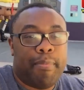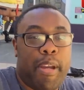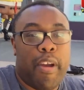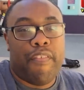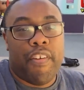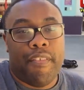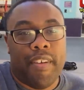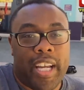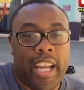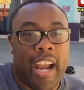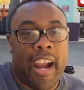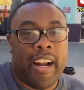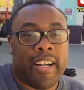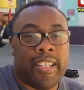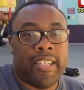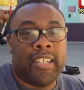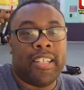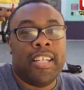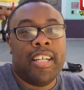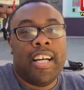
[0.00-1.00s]
Tell me your favorite
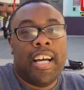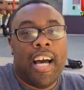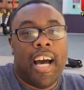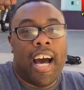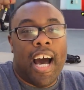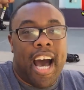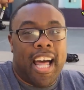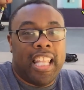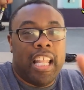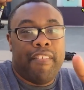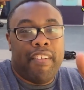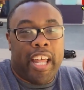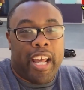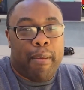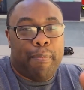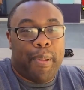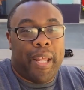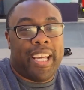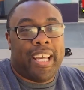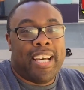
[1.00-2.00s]
character. I love you
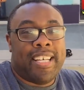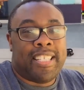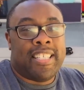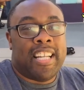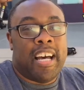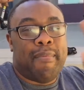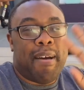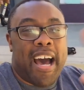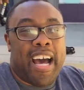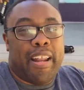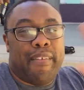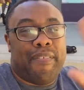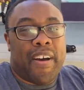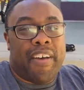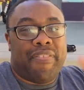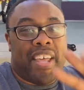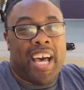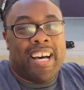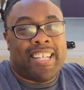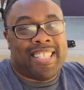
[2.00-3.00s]
like a play cousin. I'm Audi
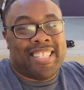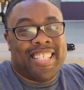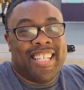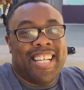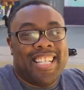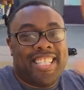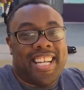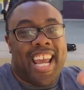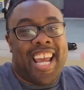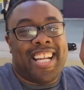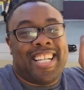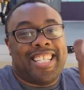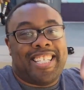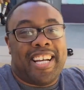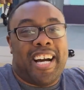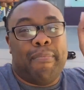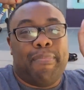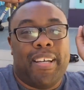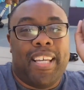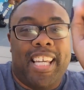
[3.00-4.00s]
5000. Chain
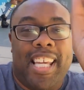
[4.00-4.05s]
chomp.